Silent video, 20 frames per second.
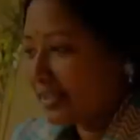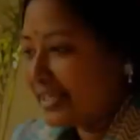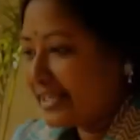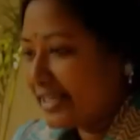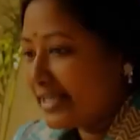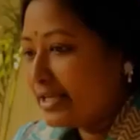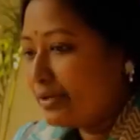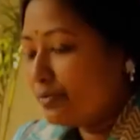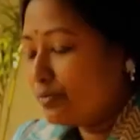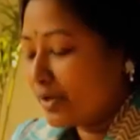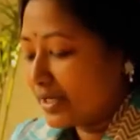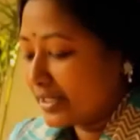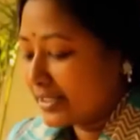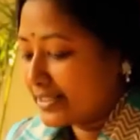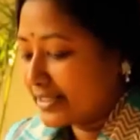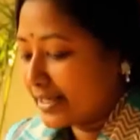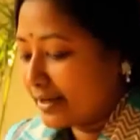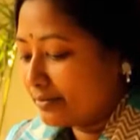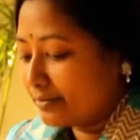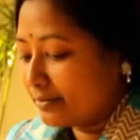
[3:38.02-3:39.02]
key
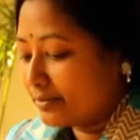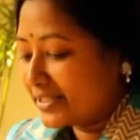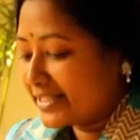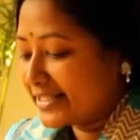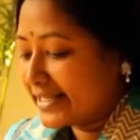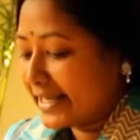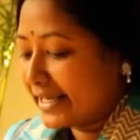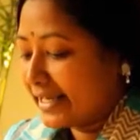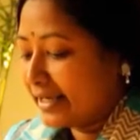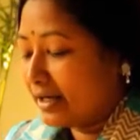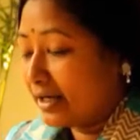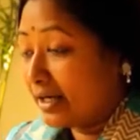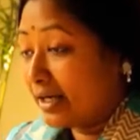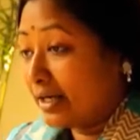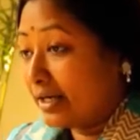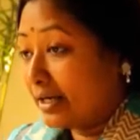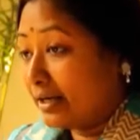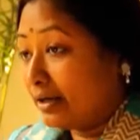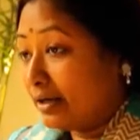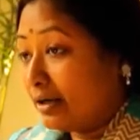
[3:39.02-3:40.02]
ones, I would say,
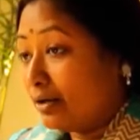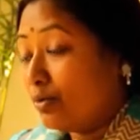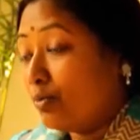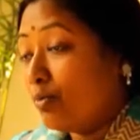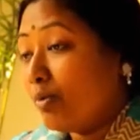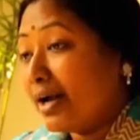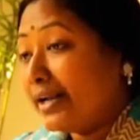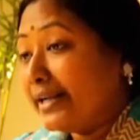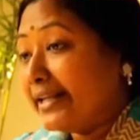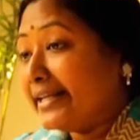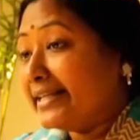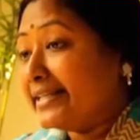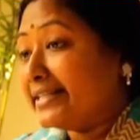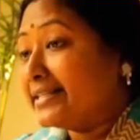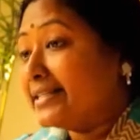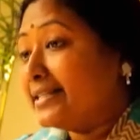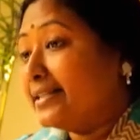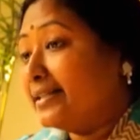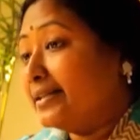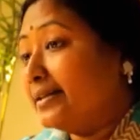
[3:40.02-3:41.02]
one is
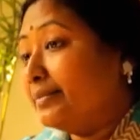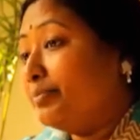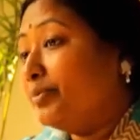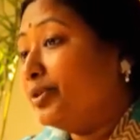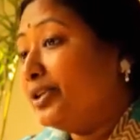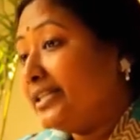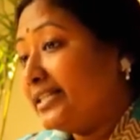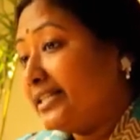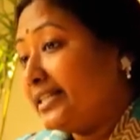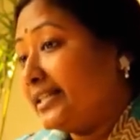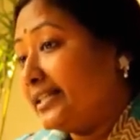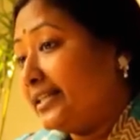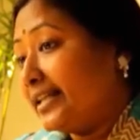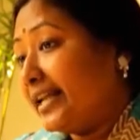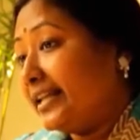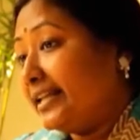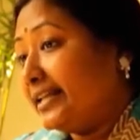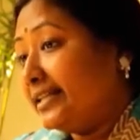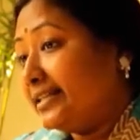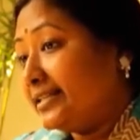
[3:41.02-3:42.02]
the political
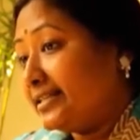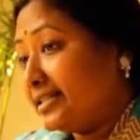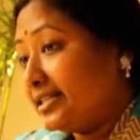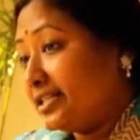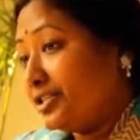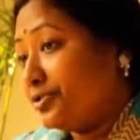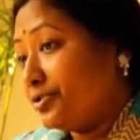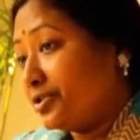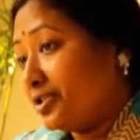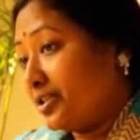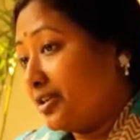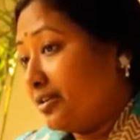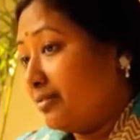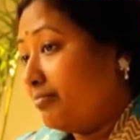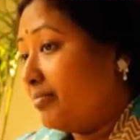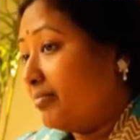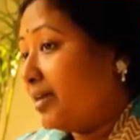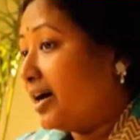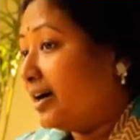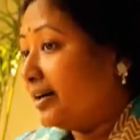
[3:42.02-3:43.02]
and institutional
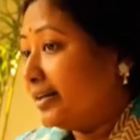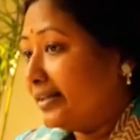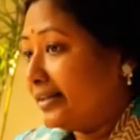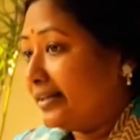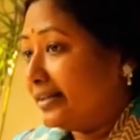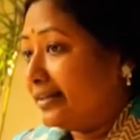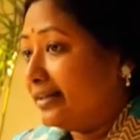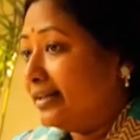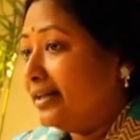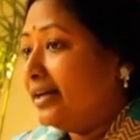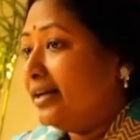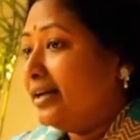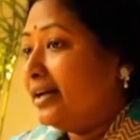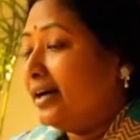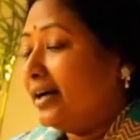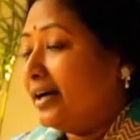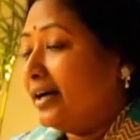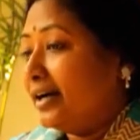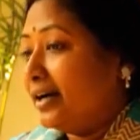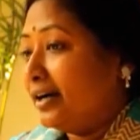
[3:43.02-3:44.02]
buy-in
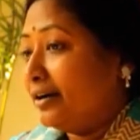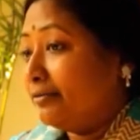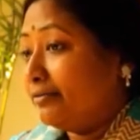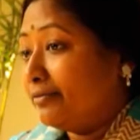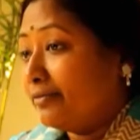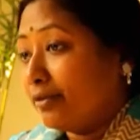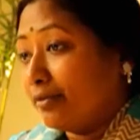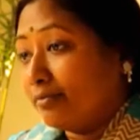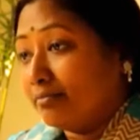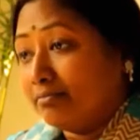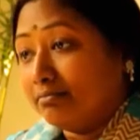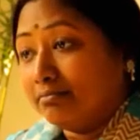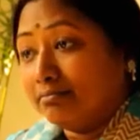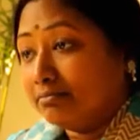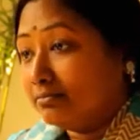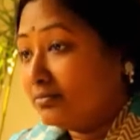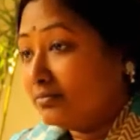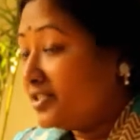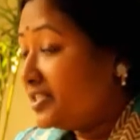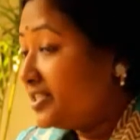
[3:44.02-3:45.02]
from
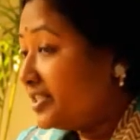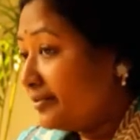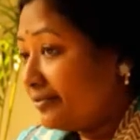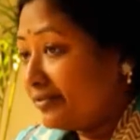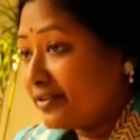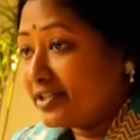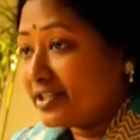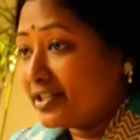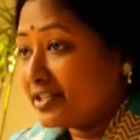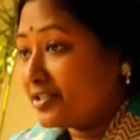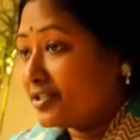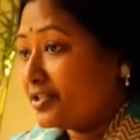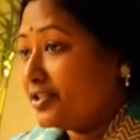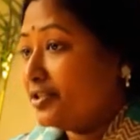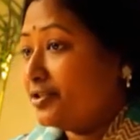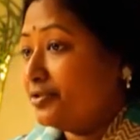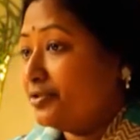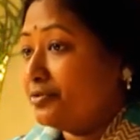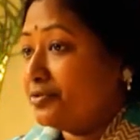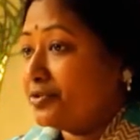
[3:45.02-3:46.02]
different
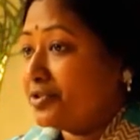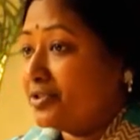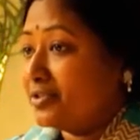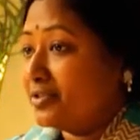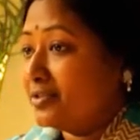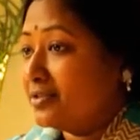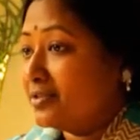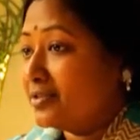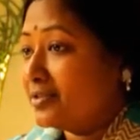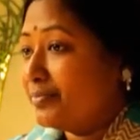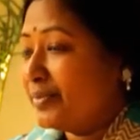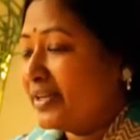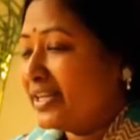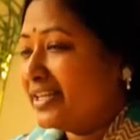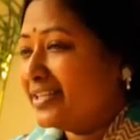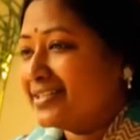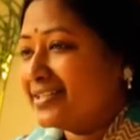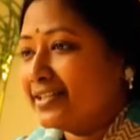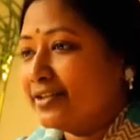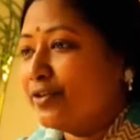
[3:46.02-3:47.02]
institutions,
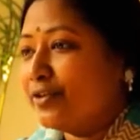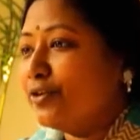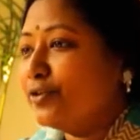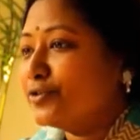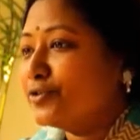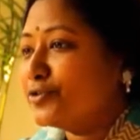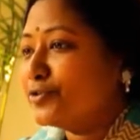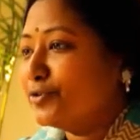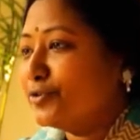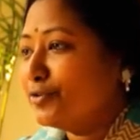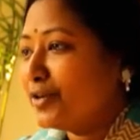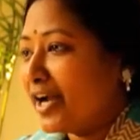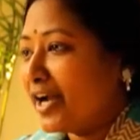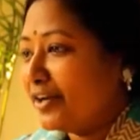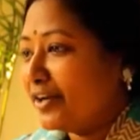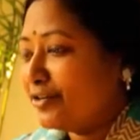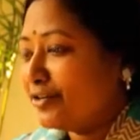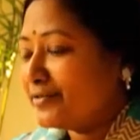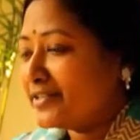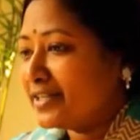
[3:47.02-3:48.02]
because it also
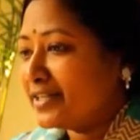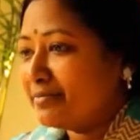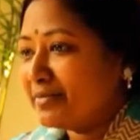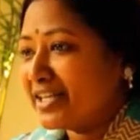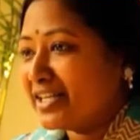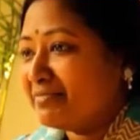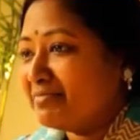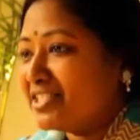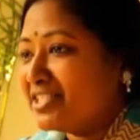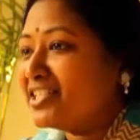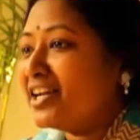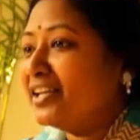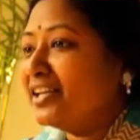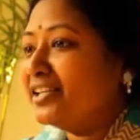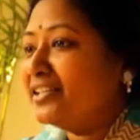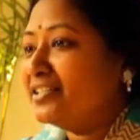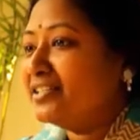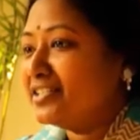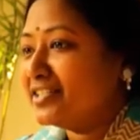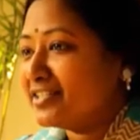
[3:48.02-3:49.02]
kind of sometimes
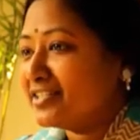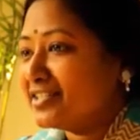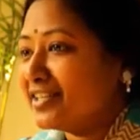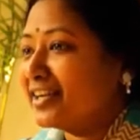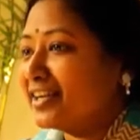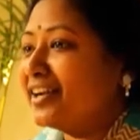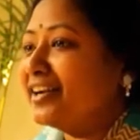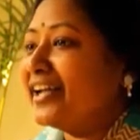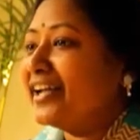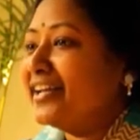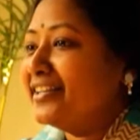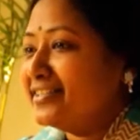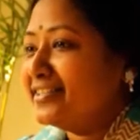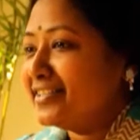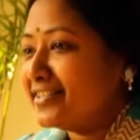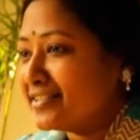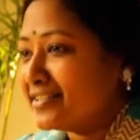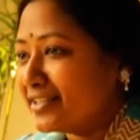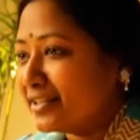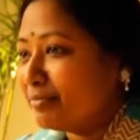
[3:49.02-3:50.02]
challenges the
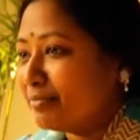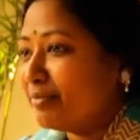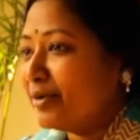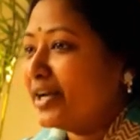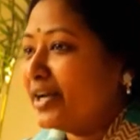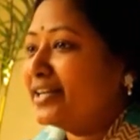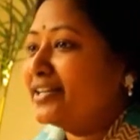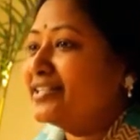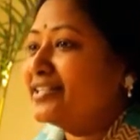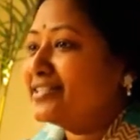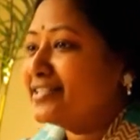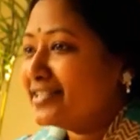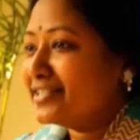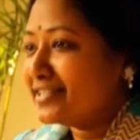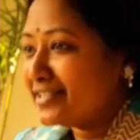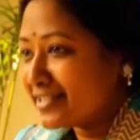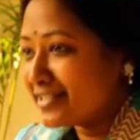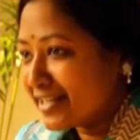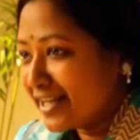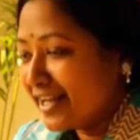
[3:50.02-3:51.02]
existing
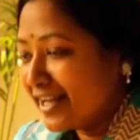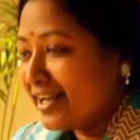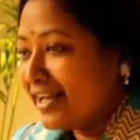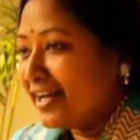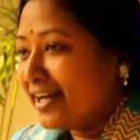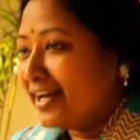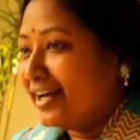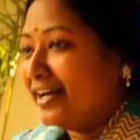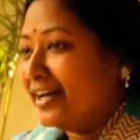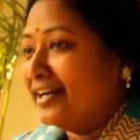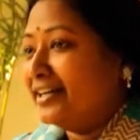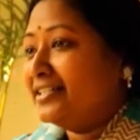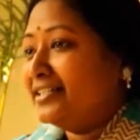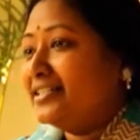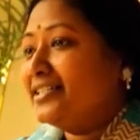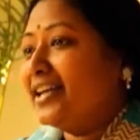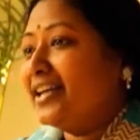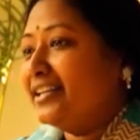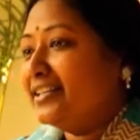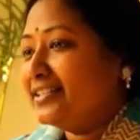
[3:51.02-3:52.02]
practices,
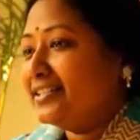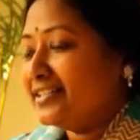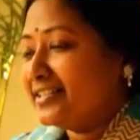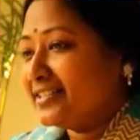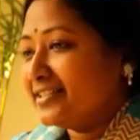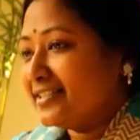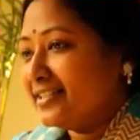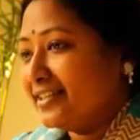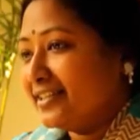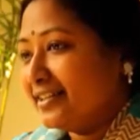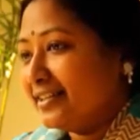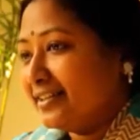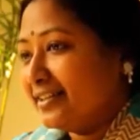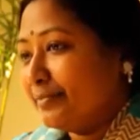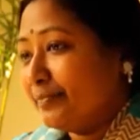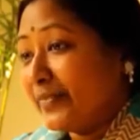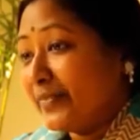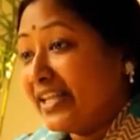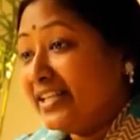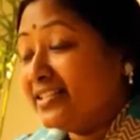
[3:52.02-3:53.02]
challenges
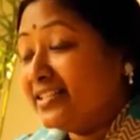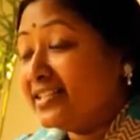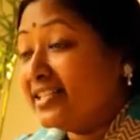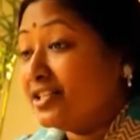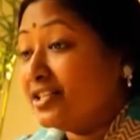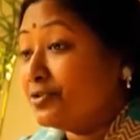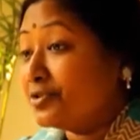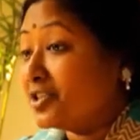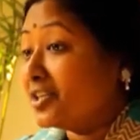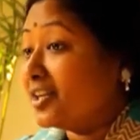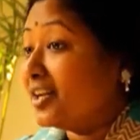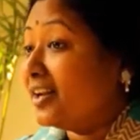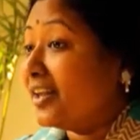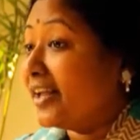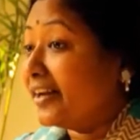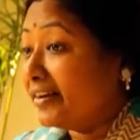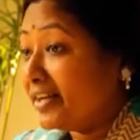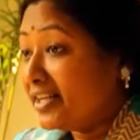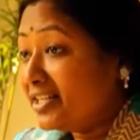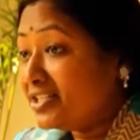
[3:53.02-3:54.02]
the institutional
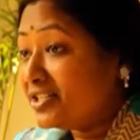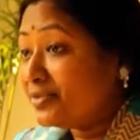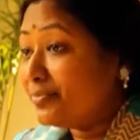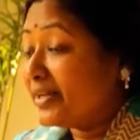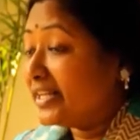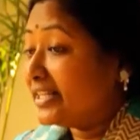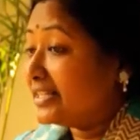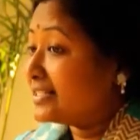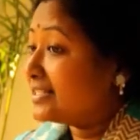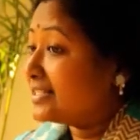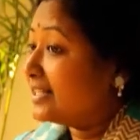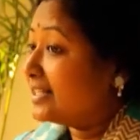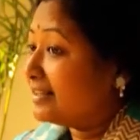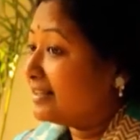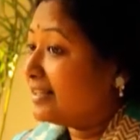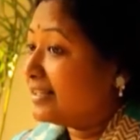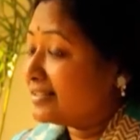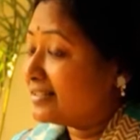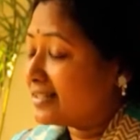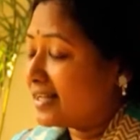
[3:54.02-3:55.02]
arrangements and
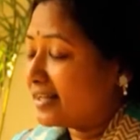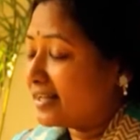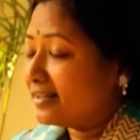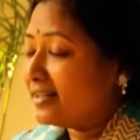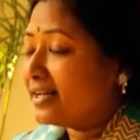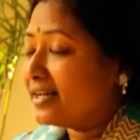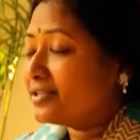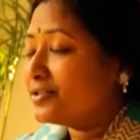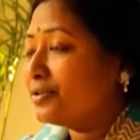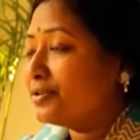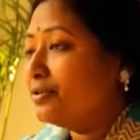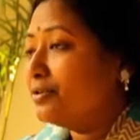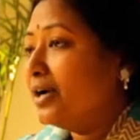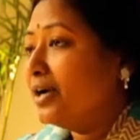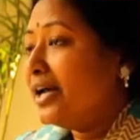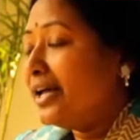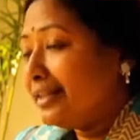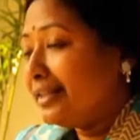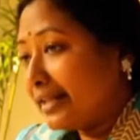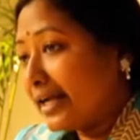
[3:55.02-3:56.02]
things like that. So
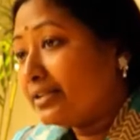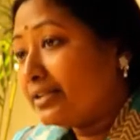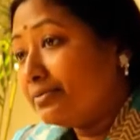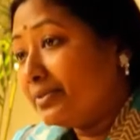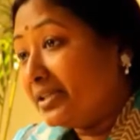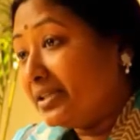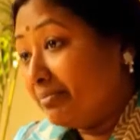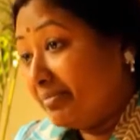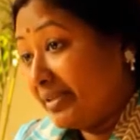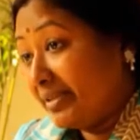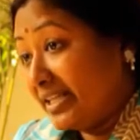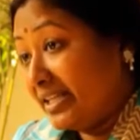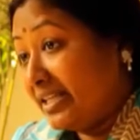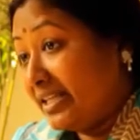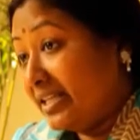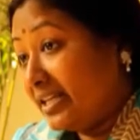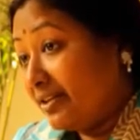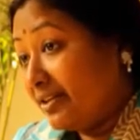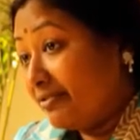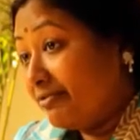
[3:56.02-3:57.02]
that will be
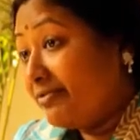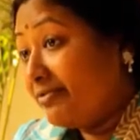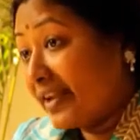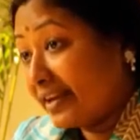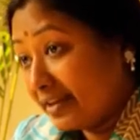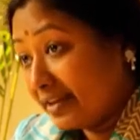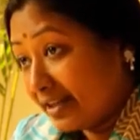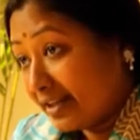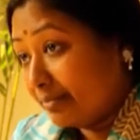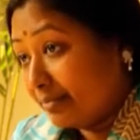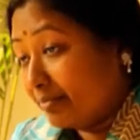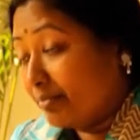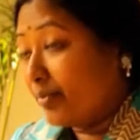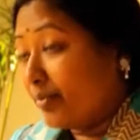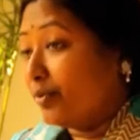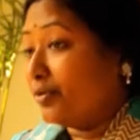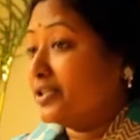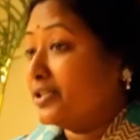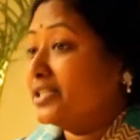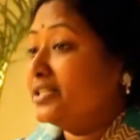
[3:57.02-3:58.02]
very
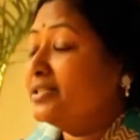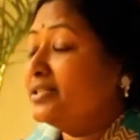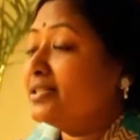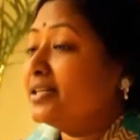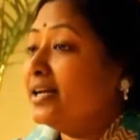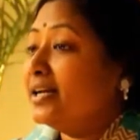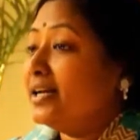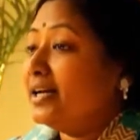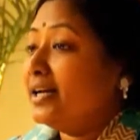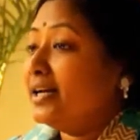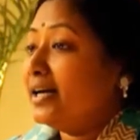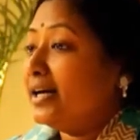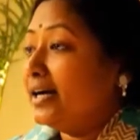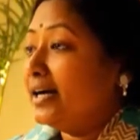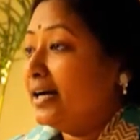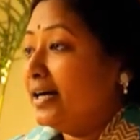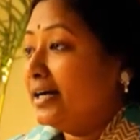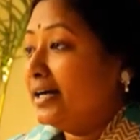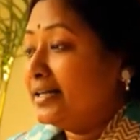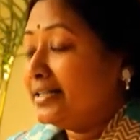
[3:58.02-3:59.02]
important.
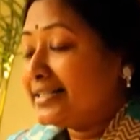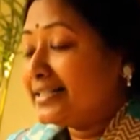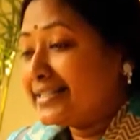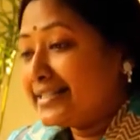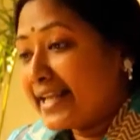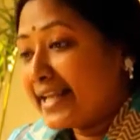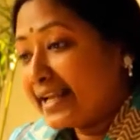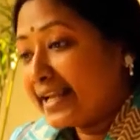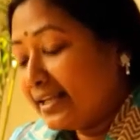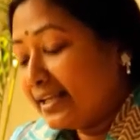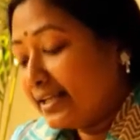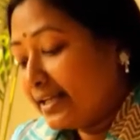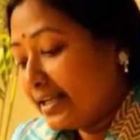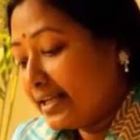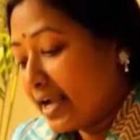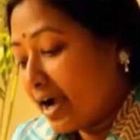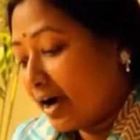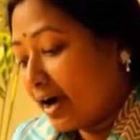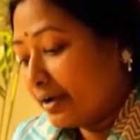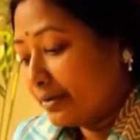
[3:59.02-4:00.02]
Secondly,
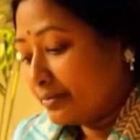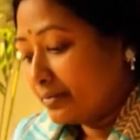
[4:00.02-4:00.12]
I